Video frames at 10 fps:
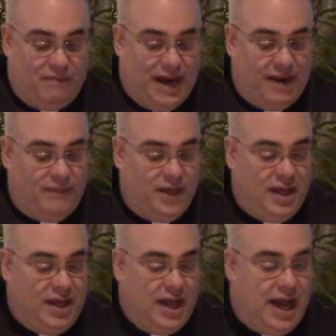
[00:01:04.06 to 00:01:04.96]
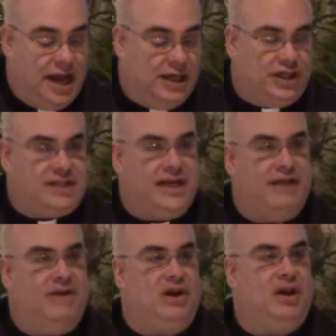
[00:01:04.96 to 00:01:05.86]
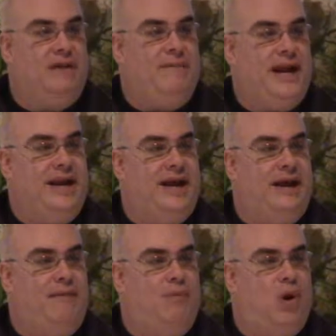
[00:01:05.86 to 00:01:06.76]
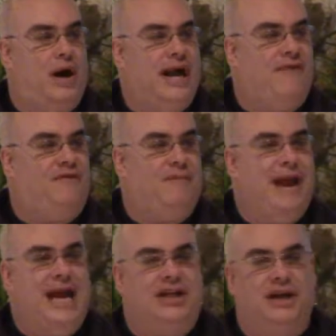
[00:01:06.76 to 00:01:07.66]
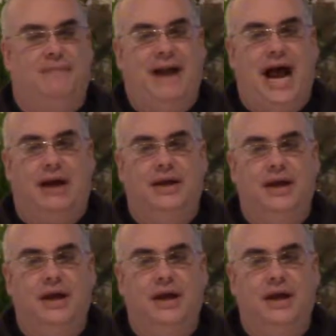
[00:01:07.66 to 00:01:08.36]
me. Uh, just to give you a little bit uh, more information about